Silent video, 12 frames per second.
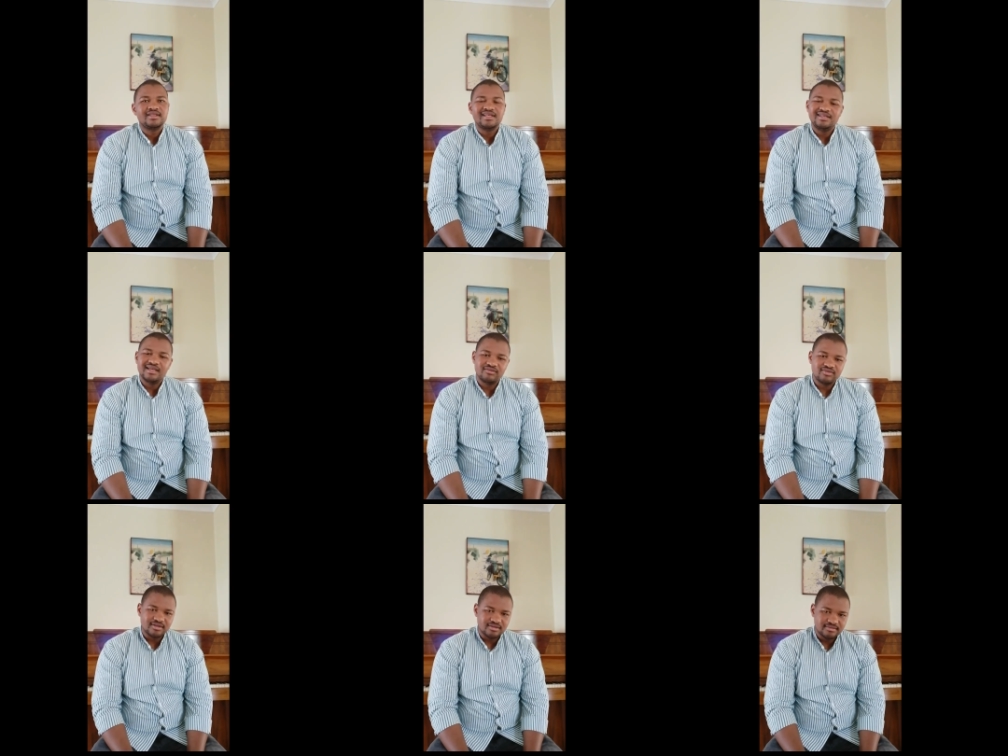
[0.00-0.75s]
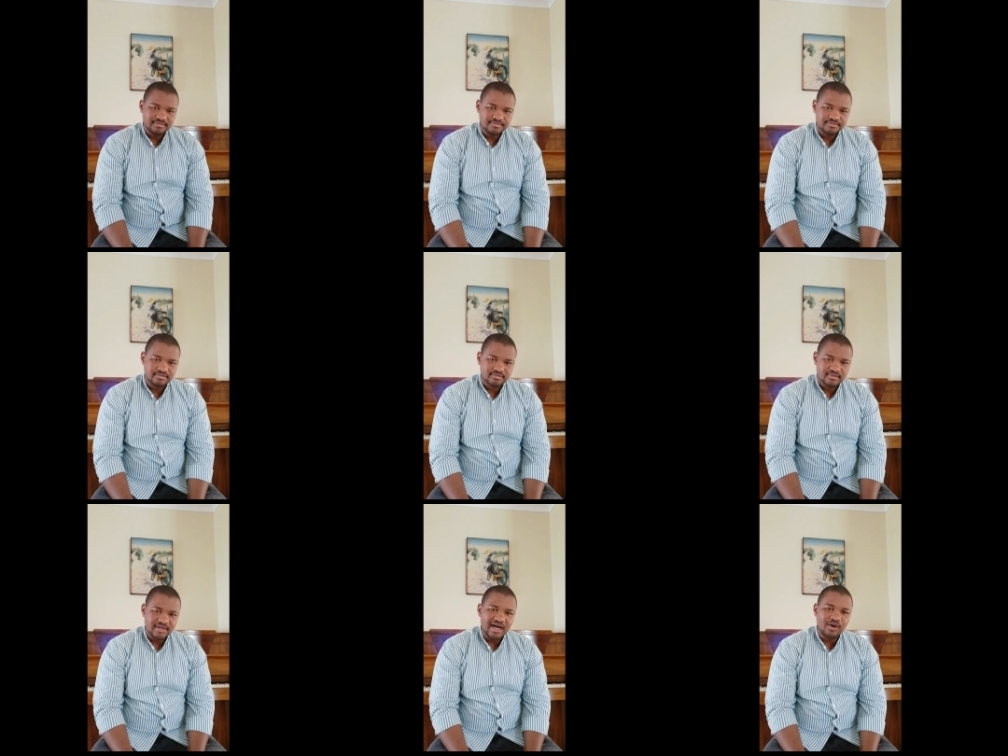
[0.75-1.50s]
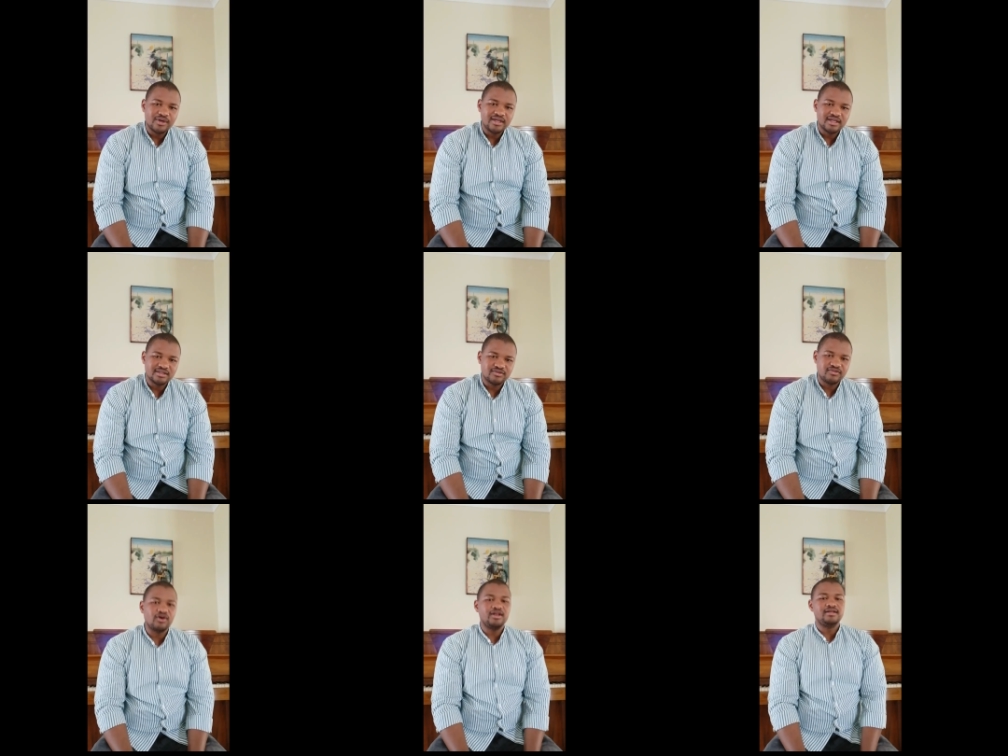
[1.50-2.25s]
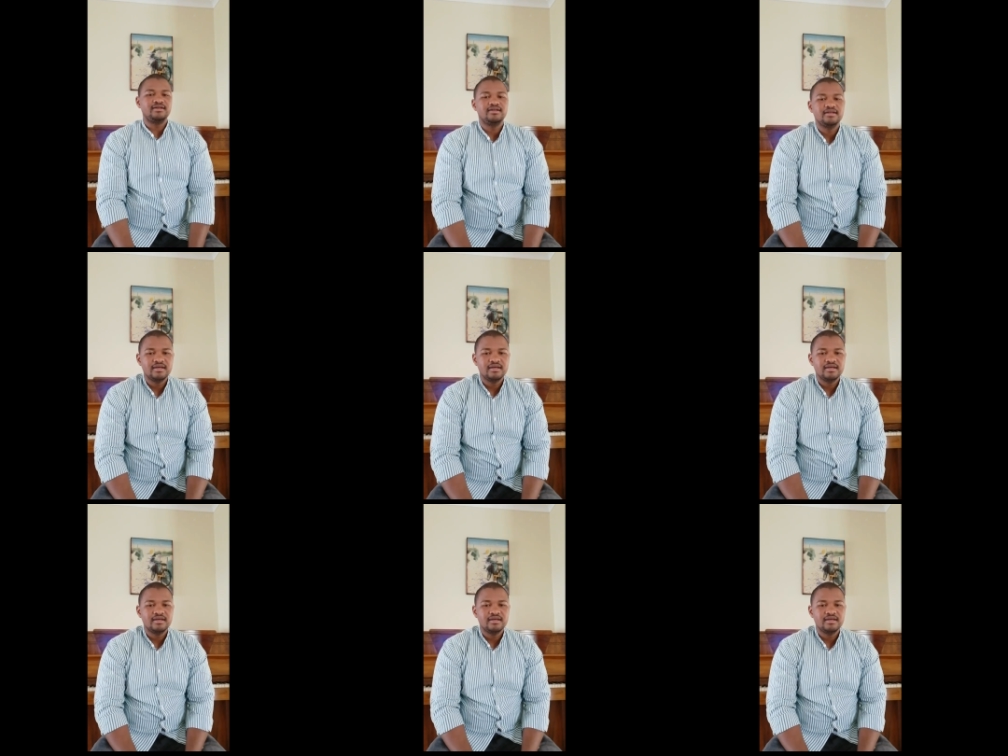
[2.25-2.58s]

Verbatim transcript: the devil how he has fallen